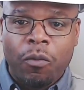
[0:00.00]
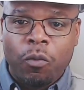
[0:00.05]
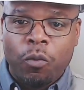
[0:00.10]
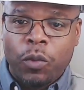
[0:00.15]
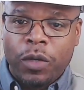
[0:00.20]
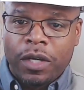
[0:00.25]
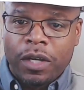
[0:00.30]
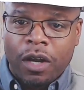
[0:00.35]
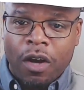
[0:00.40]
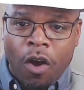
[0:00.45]

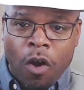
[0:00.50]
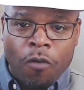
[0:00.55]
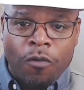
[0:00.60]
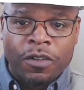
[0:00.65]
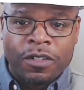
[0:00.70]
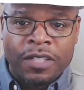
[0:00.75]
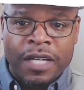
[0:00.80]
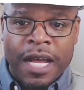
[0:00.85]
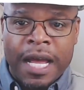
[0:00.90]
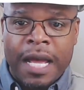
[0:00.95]
over
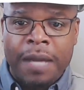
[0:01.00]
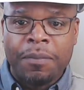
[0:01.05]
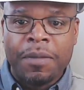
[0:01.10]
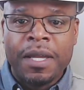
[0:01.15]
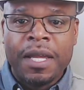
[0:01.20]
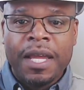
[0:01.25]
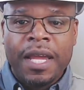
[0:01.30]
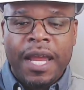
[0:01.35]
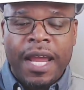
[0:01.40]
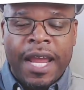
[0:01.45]
time
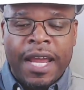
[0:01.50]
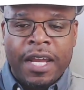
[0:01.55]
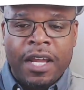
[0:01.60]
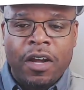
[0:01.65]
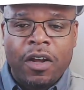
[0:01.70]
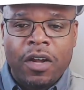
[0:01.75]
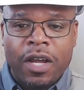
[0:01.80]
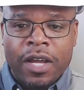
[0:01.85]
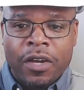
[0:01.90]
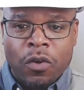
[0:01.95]
in
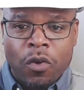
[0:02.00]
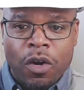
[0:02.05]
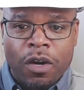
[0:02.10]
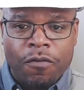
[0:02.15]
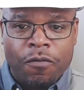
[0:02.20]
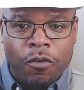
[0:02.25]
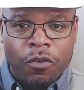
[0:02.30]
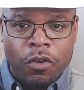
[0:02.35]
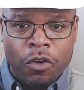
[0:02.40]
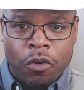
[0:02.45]
order for your
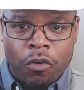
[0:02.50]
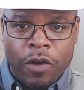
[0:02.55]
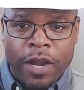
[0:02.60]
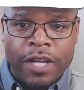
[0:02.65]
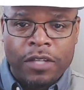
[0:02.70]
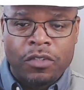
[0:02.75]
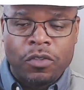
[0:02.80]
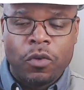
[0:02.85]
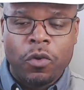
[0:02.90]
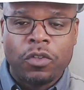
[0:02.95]
credit score
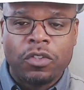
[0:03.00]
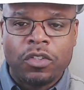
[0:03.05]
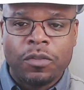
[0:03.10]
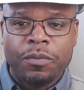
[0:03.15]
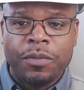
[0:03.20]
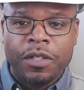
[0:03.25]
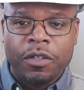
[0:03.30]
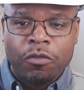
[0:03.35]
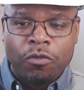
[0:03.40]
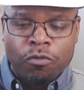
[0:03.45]
to be
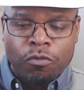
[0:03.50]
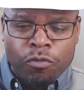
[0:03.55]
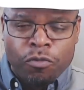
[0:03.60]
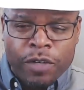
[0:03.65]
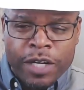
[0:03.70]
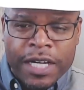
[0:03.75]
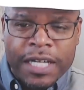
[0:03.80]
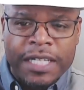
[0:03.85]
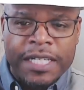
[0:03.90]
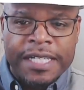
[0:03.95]

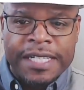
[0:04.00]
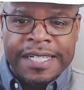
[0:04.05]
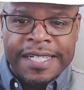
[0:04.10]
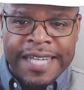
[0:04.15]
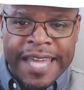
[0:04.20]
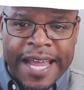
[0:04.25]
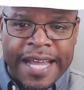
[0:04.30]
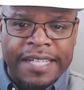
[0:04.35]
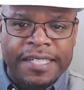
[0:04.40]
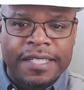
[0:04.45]
really
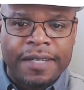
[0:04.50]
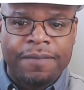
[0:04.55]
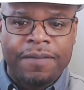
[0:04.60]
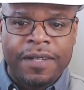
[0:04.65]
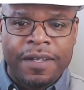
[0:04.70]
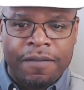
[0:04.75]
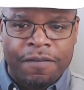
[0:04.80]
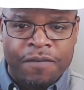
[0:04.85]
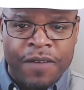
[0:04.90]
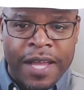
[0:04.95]
negatively
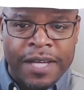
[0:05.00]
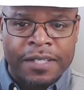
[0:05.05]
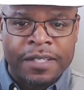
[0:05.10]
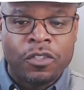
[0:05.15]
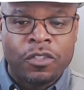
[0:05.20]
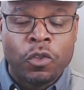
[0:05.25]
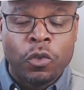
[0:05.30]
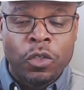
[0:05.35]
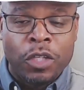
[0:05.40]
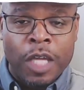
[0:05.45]
affected to
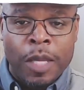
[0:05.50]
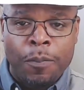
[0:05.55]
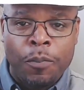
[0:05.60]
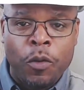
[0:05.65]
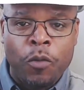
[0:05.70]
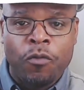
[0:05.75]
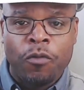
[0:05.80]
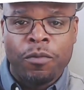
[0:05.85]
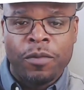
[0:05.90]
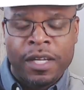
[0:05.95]
keep you from
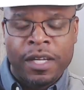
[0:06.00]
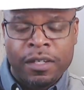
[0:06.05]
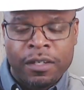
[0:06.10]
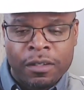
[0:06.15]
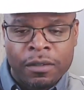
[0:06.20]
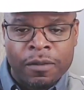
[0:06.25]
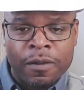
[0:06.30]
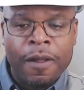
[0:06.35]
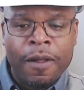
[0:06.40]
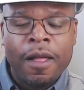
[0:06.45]
getting
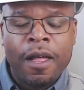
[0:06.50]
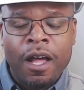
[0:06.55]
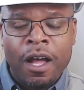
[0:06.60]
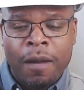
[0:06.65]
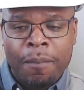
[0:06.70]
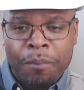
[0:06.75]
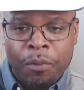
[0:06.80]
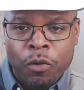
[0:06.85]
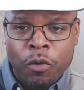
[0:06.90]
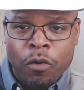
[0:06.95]

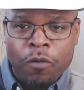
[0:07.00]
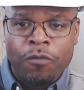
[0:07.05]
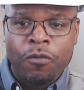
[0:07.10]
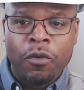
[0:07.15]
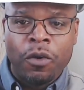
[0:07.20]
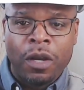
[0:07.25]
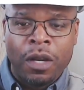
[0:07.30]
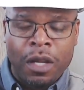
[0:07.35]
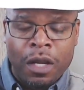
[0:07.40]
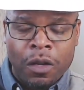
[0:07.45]
approved for a
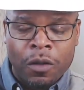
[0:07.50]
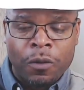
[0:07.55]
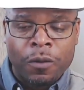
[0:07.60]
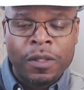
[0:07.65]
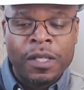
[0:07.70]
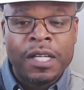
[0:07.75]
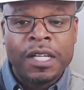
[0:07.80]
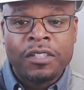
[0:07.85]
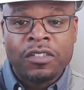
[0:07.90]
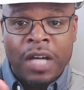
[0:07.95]
loan.
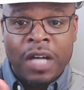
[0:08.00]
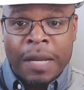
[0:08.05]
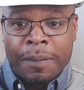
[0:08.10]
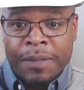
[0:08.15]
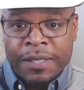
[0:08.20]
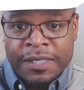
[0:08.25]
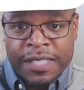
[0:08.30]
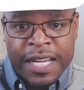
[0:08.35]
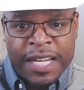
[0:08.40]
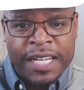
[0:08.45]
So I'm going
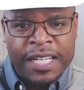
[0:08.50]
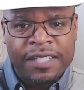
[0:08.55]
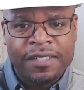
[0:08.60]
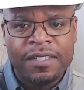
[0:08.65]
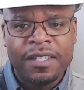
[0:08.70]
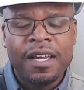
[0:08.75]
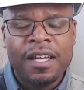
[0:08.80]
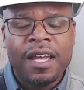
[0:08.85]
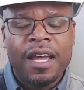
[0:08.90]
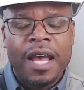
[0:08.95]

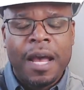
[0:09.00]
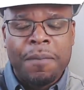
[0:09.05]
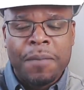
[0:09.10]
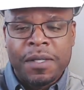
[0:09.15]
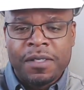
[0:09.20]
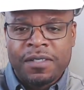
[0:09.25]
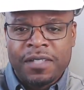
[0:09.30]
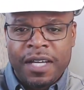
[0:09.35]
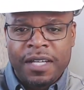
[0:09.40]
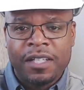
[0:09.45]
to say
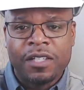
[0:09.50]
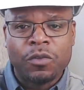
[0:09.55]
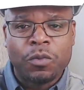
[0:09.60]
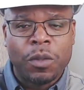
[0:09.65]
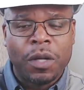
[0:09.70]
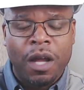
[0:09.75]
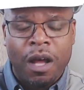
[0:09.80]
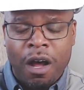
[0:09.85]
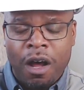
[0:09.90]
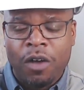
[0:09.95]
this with
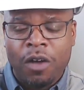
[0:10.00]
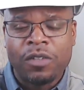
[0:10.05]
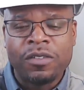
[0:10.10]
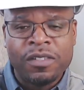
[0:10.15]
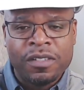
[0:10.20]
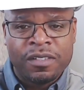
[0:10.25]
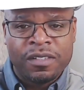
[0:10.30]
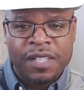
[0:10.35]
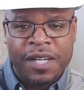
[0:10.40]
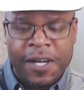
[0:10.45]
all
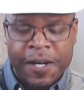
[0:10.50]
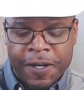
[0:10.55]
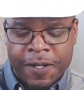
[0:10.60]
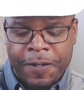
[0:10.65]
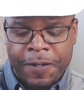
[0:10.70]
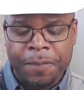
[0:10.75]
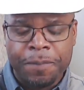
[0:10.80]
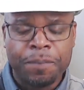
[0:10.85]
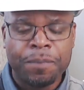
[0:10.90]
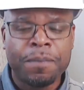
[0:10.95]
sincerity.
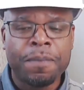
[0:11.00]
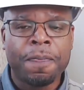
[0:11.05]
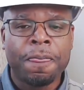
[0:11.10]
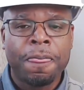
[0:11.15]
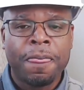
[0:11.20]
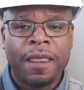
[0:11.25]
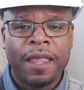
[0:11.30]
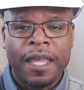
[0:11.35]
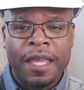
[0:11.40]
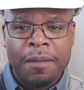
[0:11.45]

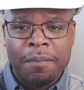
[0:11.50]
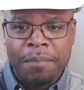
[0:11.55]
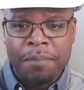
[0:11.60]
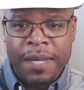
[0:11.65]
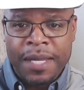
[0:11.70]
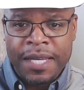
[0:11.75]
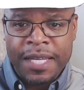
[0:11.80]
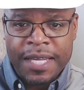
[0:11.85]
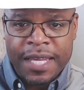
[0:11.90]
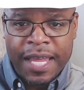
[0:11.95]
In many
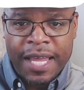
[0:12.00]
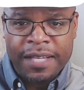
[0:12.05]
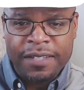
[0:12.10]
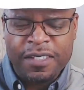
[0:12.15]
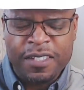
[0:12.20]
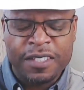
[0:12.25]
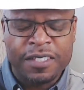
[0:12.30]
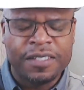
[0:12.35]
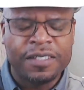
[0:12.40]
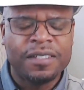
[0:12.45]
cases,
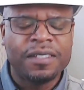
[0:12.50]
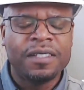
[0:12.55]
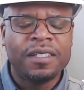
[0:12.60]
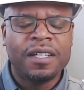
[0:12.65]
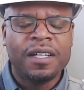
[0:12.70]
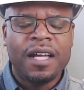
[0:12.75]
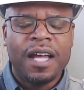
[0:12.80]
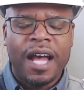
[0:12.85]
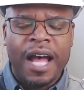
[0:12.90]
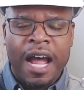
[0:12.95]

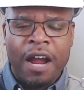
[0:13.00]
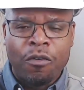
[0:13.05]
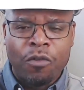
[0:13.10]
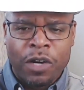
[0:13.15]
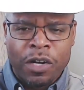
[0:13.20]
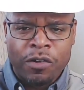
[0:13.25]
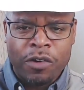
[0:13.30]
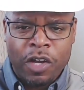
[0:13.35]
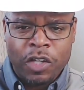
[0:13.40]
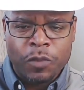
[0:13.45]
I run
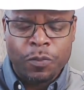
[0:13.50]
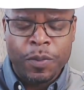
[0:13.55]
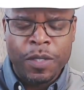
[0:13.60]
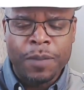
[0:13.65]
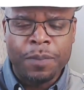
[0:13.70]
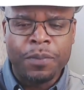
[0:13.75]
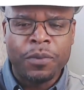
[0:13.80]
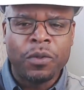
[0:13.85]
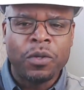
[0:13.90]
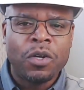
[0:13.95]
across people
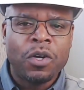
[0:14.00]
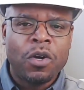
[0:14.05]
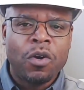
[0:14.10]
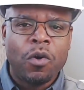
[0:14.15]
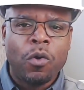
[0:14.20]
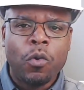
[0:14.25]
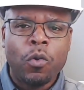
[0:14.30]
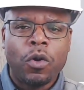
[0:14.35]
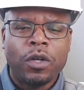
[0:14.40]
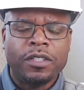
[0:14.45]
who are
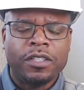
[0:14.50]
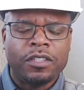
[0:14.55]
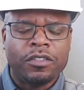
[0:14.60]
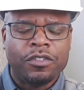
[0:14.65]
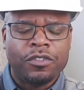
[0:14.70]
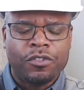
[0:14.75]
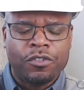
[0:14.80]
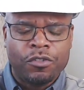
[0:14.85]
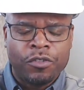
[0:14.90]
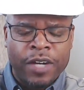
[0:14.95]
just
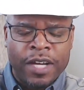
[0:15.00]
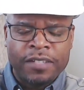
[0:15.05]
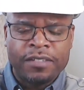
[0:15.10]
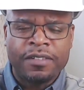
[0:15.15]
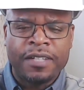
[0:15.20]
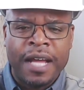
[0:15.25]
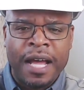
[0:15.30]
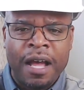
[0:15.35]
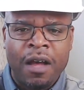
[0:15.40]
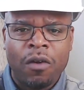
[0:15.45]
stressed
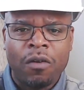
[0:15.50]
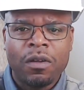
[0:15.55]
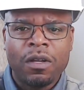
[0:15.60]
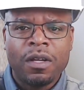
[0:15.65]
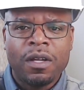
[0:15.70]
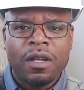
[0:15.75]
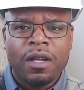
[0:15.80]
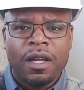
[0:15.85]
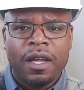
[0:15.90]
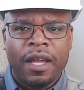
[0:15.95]
out
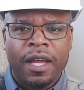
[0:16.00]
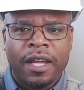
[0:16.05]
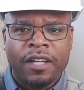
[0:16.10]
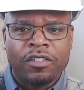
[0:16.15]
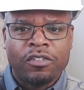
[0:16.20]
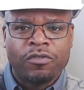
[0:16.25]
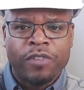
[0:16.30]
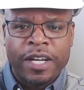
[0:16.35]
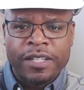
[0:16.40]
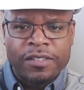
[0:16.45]
and
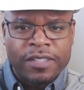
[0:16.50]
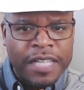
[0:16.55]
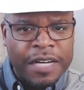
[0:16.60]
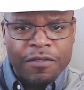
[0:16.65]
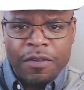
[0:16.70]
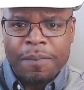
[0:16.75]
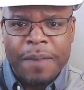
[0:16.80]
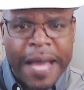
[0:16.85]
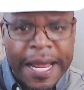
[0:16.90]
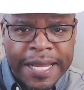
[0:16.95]
stressing
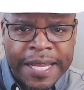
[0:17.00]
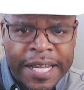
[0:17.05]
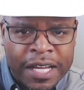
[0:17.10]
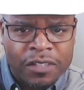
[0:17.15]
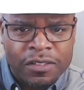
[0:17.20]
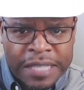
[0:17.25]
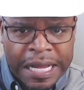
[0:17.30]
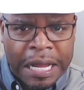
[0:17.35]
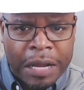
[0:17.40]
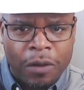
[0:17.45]
everybody else
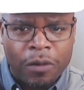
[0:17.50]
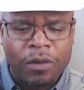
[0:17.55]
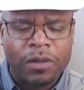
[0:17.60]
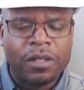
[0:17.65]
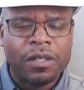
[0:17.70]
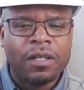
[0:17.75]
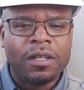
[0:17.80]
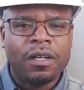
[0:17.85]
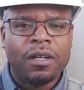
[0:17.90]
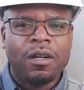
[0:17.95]
out
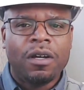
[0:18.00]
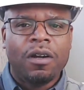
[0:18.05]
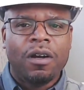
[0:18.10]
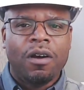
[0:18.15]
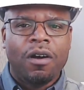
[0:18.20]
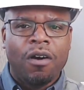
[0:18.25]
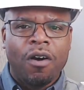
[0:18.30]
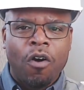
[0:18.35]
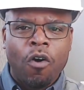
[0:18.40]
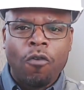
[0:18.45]

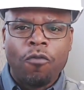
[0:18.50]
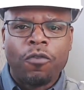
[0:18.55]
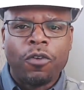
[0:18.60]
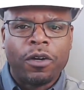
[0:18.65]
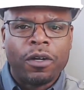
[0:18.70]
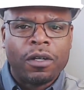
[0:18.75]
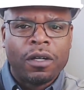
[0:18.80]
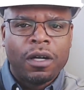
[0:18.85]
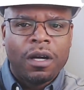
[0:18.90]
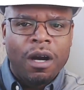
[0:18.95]
over
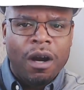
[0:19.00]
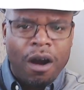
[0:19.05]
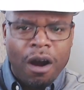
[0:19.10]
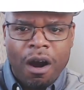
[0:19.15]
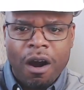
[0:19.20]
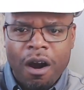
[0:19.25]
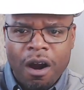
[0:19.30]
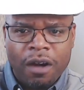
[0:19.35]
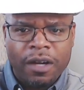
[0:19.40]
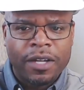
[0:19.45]
hard
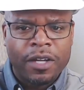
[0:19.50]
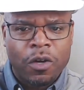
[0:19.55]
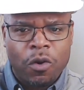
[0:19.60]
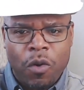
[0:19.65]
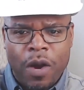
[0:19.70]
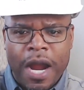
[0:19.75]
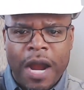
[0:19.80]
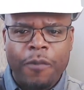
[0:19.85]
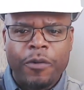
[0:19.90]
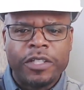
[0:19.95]

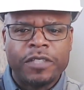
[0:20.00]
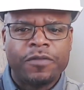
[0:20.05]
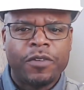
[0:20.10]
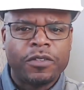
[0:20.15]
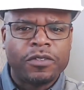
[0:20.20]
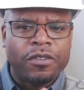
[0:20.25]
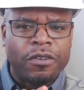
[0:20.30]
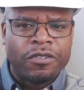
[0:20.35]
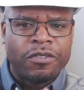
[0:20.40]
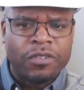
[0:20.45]
inquiries versus
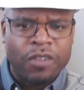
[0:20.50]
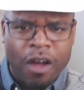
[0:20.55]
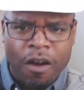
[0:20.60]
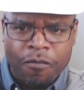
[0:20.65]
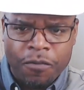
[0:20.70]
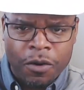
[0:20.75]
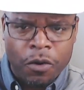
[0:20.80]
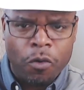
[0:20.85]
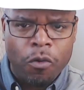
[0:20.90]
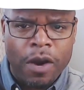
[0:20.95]
soft
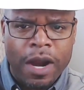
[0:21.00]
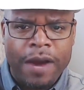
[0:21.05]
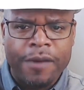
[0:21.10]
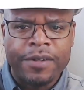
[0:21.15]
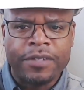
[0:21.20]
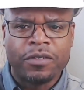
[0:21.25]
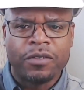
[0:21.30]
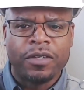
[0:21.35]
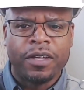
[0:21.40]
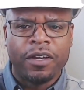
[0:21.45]
inquiries on
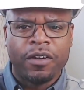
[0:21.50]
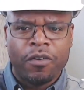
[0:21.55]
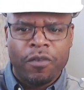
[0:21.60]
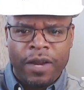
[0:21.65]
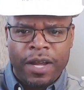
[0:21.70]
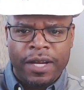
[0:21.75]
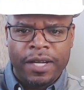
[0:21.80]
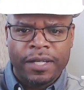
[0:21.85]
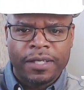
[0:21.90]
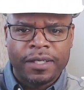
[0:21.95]
their
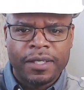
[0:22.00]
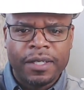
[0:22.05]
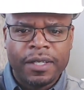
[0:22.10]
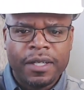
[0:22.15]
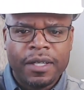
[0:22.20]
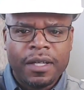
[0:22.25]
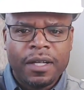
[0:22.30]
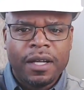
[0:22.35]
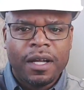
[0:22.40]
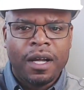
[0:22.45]
credit.
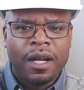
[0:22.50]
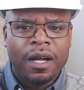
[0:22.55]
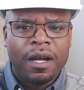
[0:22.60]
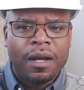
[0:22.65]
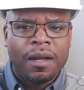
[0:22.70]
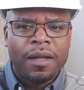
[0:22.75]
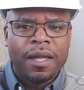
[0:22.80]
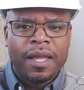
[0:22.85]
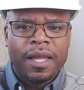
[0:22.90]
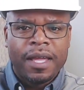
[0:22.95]

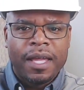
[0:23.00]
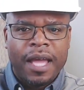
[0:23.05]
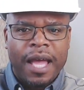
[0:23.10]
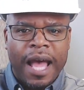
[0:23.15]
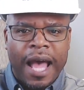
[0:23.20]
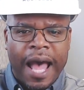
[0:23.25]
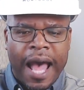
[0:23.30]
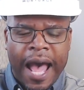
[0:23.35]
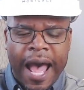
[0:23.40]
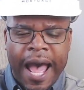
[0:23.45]

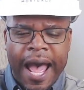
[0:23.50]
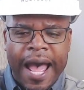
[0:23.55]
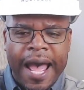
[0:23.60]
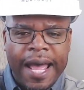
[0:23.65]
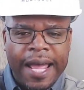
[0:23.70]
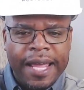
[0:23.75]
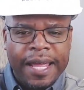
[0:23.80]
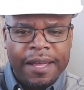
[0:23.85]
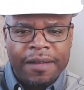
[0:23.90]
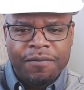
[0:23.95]
I
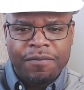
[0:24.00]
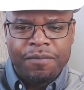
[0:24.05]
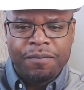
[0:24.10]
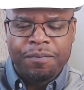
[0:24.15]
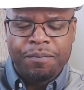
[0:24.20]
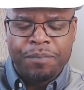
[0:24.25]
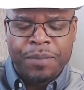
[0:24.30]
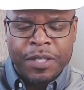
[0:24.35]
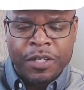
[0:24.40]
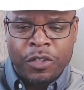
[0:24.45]
have been
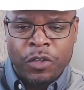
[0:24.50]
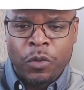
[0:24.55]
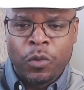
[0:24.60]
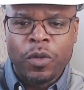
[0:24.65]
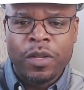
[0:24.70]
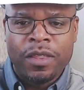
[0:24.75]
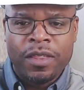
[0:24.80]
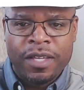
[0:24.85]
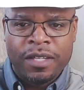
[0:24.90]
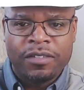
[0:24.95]
doing
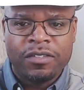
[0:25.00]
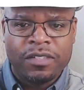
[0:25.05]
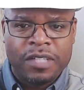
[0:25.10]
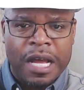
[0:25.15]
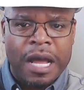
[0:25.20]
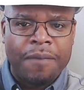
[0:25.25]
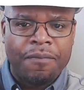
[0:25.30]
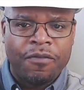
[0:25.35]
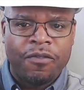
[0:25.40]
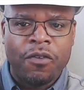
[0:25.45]
this job
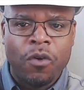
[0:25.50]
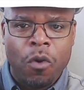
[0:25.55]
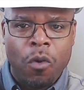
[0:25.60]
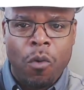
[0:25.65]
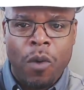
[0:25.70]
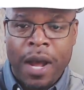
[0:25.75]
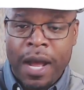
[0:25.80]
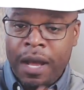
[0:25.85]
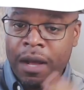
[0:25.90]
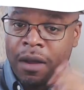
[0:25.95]
for a while,